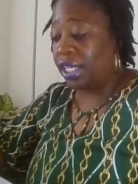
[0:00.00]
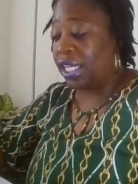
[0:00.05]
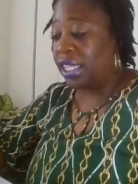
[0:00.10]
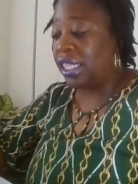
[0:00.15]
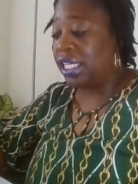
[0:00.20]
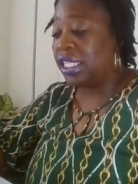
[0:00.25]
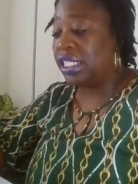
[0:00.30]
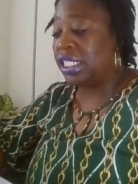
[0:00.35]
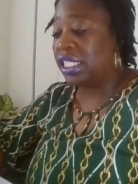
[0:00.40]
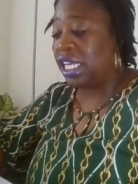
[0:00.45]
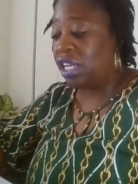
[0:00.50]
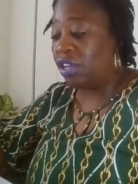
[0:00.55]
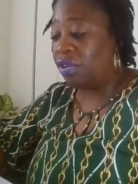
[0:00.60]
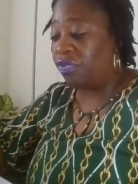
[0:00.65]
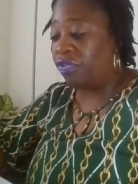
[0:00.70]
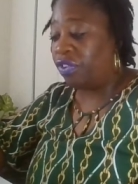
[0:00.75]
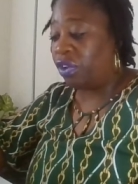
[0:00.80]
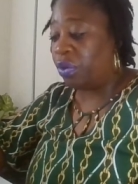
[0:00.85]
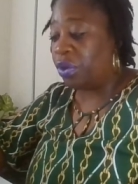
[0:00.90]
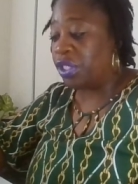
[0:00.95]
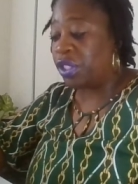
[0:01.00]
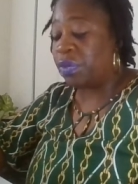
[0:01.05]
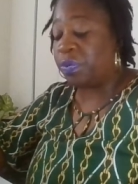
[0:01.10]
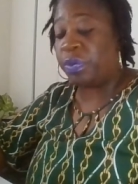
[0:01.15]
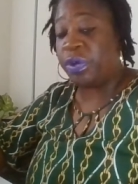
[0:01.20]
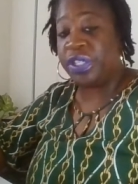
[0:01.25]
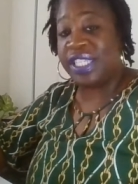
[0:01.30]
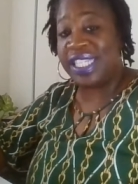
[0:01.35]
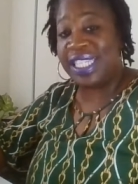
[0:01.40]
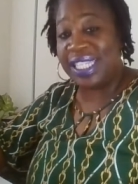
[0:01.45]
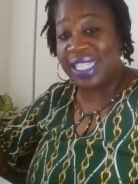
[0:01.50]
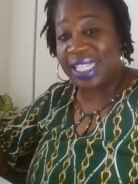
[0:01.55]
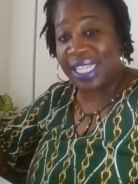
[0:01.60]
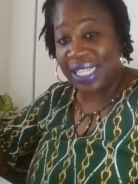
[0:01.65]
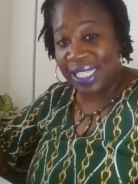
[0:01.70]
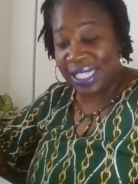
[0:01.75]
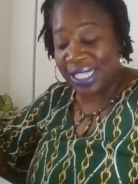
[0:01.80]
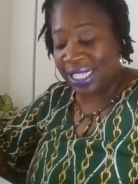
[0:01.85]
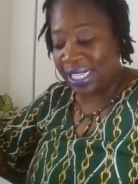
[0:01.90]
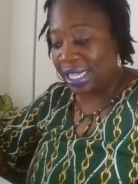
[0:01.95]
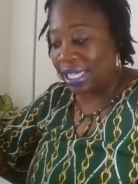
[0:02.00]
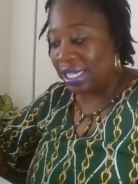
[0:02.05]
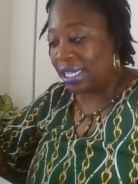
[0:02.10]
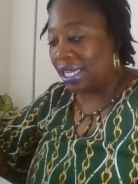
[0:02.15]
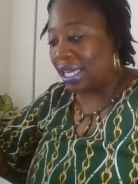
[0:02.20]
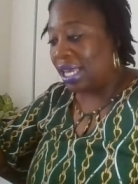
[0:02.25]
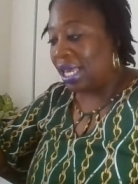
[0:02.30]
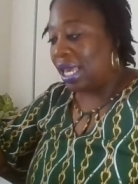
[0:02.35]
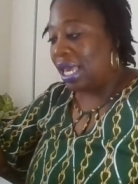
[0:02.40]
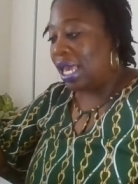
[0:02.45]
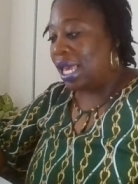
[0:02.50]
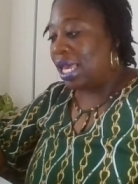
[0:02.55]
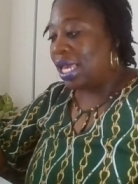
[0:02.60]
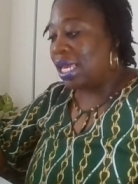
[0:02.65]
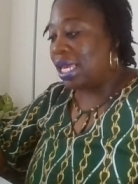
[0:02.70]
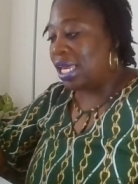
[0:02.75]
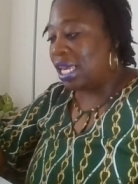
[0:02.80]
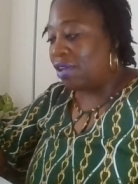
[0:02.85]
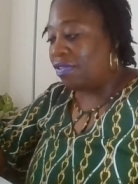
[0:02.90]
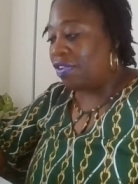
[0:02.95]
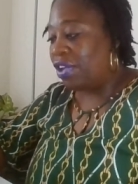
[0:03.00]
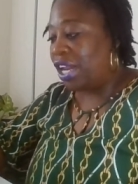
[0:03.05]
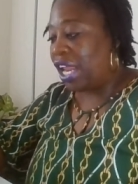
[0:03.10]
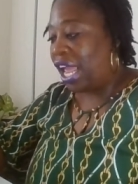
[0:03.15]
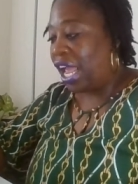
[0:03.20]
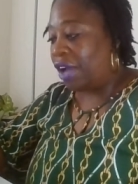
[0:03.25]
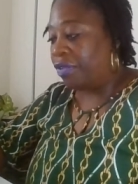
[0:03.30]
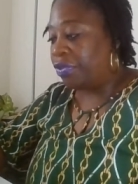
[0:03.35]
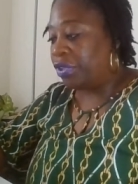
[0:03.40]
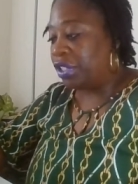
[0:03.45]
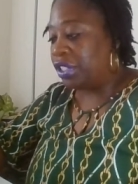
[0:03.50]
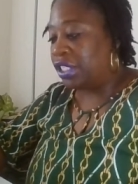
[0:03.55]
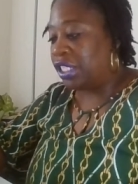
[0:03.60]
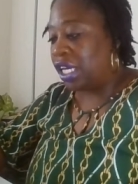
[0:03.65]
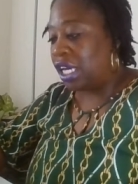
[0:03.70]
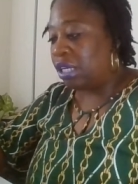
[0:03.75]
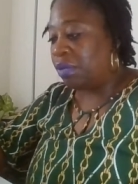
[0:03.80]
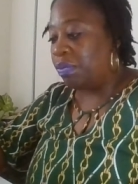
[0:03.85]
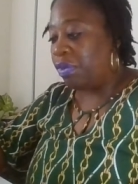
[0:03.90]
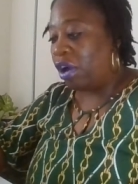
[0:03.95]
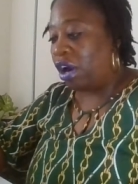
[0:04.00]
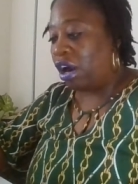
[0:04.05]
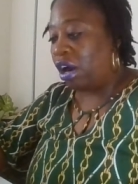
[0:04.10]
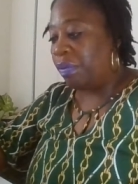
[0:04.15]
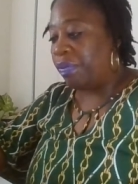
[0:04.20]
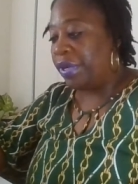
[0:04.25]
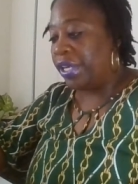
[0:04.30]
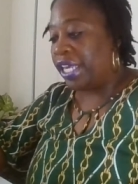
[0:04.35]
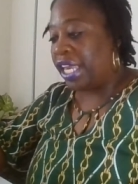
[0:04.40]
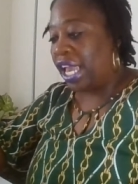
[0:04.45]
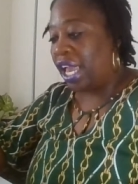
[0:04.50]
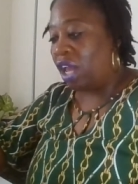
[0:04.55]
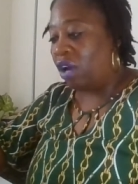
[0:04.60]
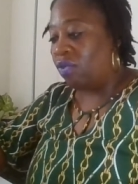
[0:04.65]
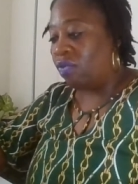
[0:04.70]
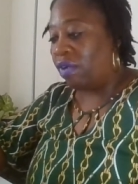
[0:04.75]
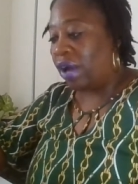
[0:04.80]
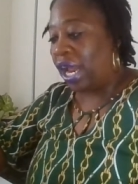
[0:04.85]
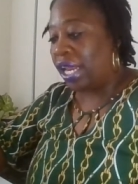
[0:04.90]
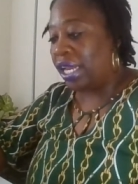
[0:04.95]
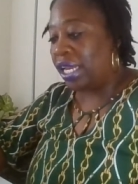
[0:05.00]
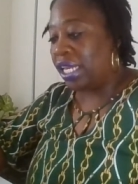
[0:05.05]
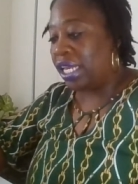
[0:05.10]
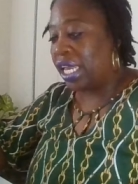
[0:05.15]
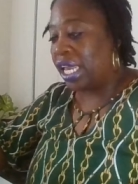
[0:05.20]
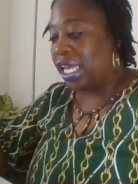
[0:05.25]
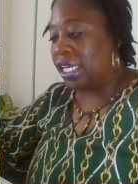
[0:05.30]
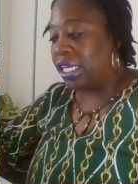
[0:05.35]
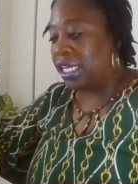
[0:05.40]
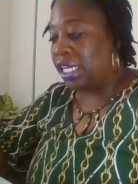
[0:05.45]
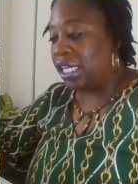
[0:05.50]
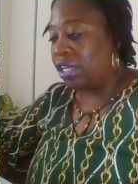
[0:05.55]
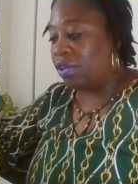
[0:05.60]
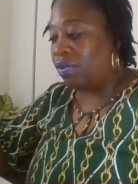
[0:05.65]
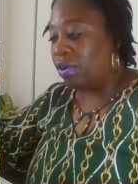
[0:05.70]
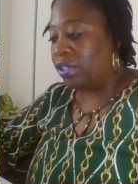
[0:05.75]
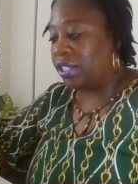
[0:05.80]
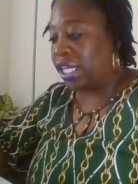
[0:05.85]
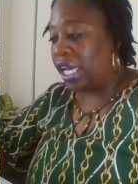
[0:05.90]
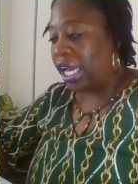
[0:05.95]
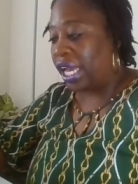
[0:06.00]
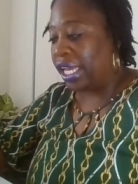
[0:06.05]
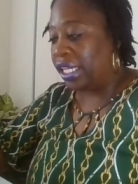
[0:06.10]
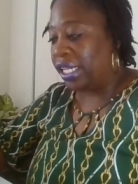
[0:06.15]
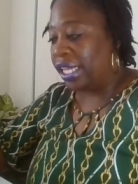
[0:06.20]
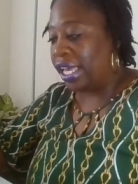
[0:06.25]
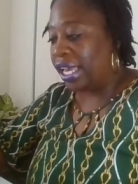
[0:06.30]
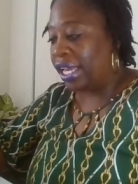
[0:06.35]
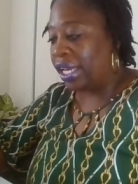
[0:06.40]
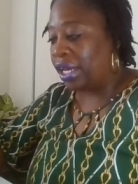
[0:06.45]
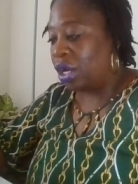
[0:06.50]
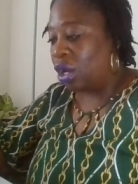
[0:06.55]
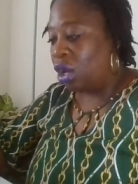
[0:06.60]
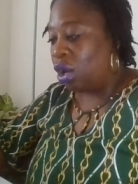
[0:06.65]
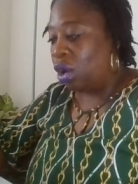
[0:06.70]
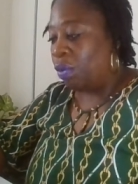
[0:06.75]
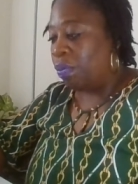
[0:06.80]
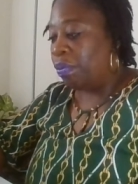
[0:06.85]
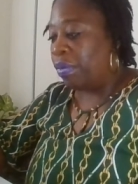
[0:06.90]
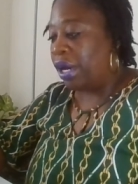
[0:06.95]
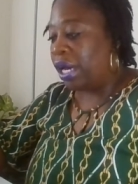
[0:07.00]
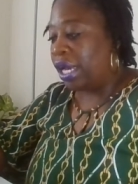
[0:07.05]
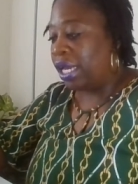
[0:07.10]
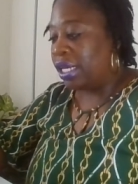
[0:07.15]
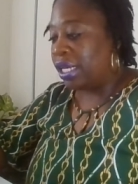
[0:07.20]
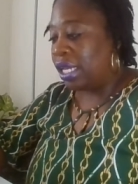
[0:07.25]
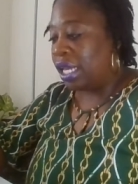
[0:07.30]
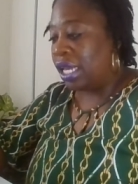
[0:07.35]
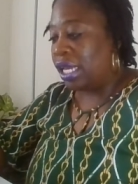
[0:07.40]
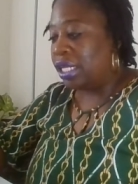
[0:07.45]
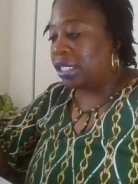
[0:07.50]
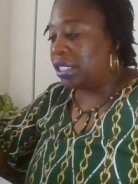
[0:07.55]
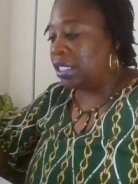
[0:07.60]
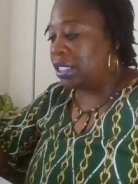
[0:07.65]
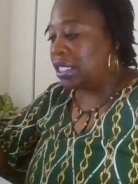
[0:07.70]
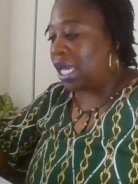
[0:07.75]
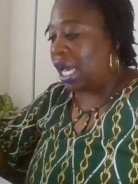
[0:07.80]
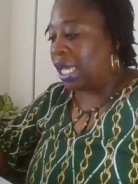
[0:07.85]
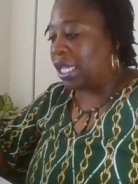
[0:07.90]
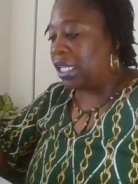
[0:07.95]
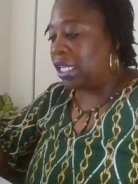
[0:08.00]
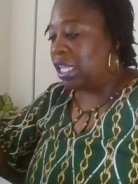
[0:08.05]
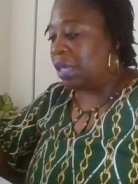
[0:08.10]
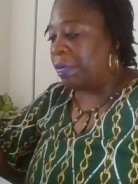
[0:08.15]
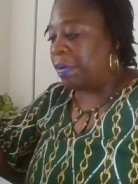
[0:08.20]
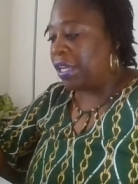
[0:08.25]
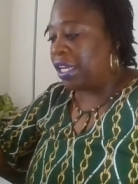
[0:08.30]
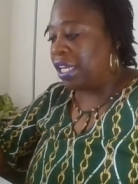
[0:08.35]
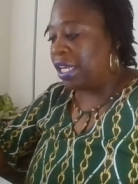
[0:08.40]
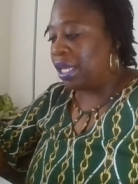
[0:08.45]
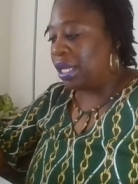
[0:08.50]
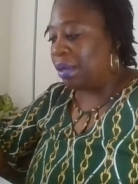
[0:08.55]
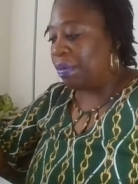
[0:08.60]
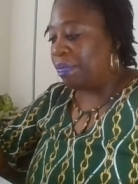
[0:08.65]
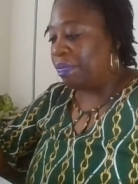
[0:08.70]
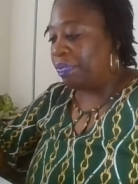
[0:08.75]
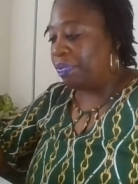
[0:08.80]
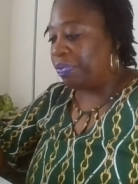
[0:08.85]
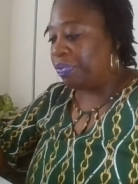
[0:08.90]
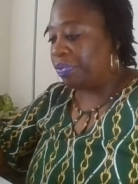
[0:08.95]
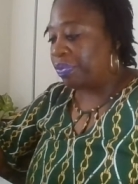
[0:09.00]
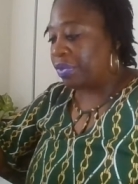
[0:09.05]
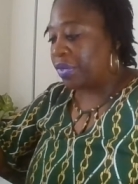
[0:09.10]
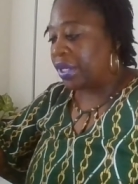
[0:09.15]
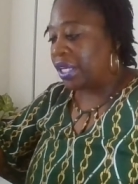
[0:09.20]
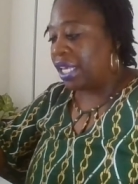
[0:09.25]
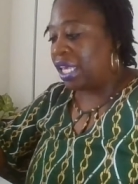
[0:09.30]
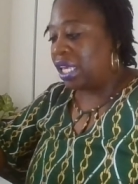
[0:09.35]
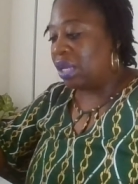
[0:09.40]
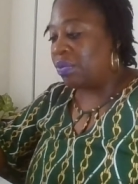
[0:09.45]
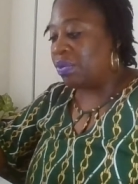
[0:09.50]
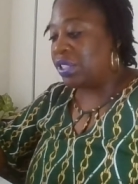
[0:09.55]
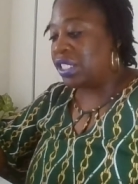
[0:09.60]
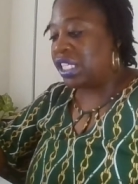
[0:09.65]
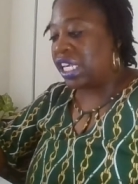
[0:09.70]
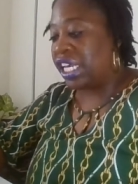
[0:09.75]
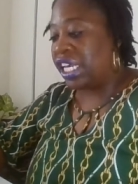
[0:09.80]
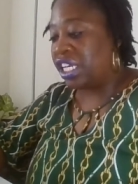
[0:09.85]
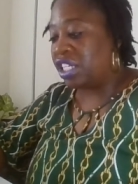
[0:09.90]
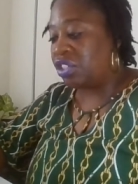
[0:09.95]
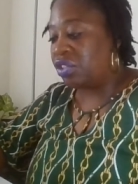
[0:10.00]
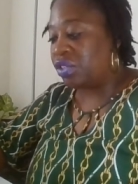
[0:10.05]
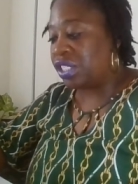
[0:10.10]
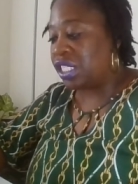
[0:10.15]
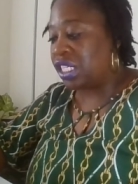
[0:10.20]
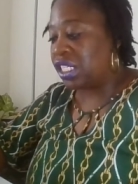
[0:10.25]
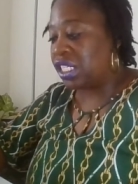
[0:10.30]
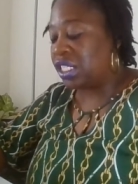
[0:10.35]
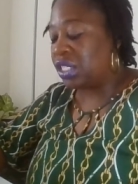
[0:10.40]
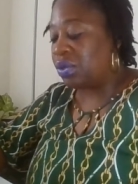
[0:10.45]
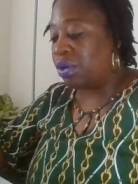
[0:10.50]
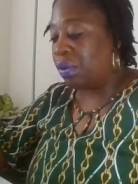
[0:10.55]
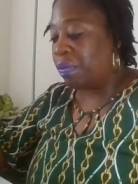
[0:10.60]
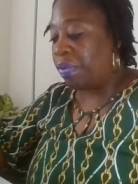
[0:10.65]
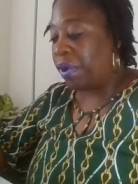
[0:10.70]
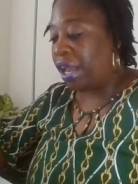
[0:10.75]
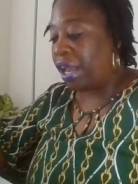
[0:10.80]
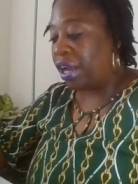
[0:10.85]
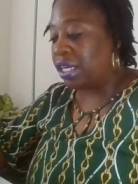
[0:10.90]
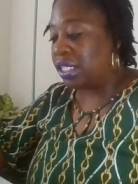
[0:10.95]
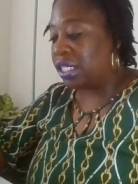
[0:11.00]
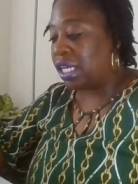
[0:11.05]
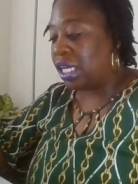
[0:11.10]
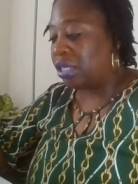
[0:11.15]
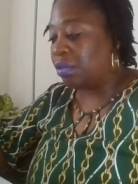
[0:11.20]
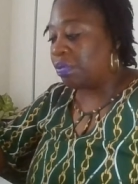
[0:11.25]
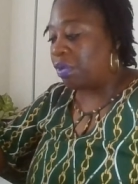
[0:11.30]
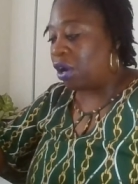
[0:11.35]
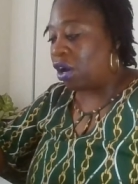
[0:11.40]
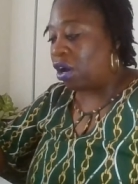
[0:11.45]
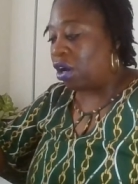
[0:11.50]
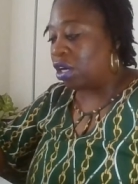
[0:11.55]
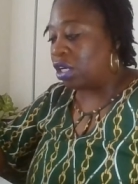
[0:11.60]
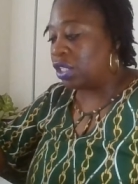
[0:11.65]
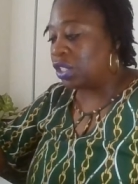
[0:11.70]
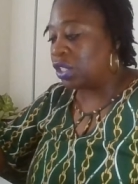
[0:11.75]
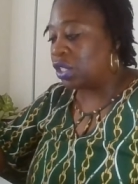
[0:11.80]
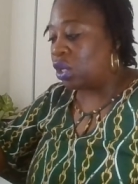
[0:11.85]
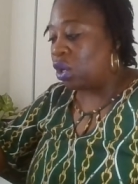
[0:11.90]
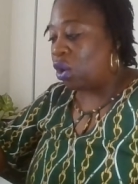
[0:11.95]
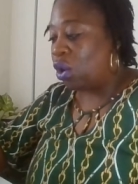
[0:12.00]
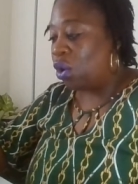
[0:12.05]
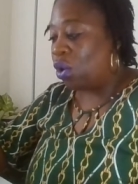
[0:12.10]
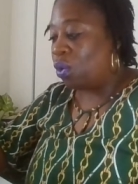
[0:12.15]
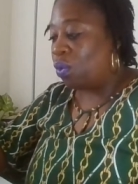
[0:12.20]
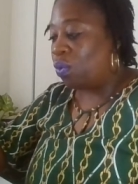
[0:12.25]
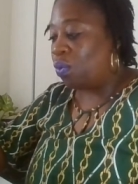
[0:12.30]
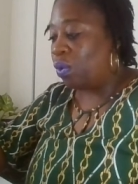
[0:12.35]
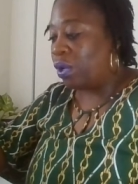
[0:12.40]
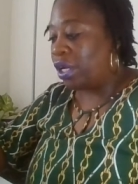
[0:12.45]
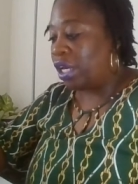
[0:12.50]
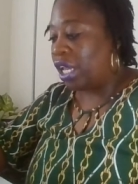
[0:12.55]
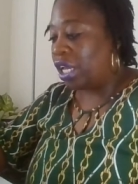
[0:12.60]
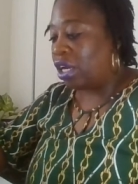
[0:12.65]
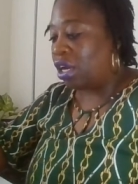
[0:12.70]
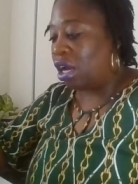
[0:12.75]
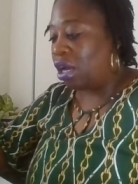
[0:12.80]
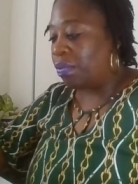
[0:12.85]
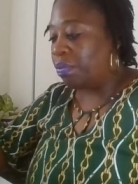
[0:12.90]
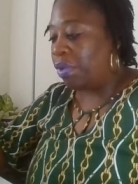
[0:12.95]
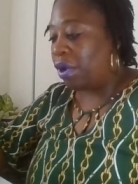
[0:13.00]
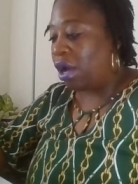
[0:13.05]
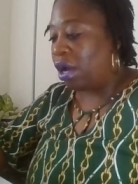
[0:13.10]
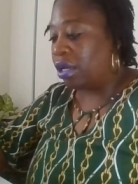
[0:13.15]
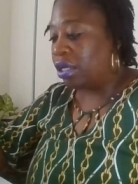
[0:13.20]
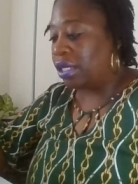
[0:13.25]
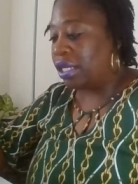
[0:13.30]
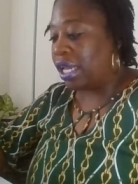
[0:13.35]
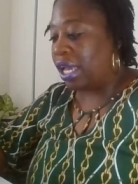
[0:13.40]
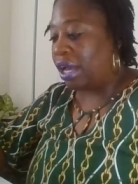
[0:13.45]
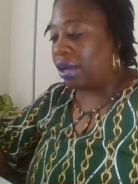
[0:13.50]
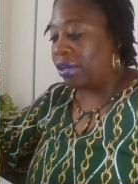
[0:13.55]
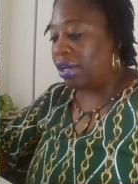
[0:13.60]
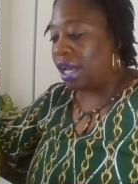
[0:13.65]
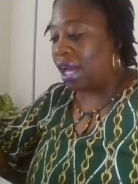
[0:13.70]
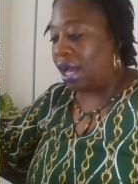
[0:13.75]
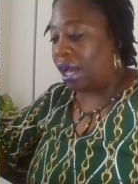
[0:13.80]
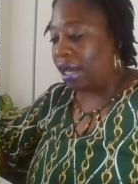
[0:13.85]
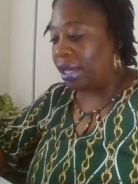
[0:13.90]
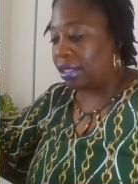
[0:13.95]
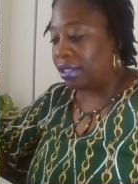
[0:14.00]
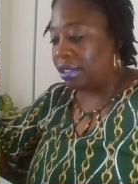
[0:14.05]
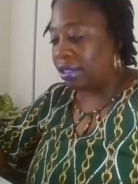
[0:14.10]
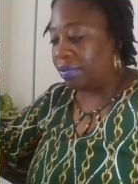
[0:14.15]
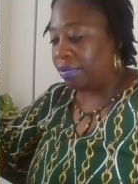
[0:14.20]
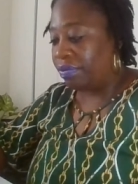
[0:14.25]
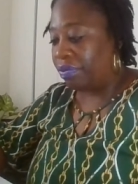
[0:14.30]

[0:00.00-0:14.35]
This influence persisted even after Dunbar began writing in Negro dialect, but it did not limit him. It was interesting to compare Dunbar's When They Come Pon Down Hot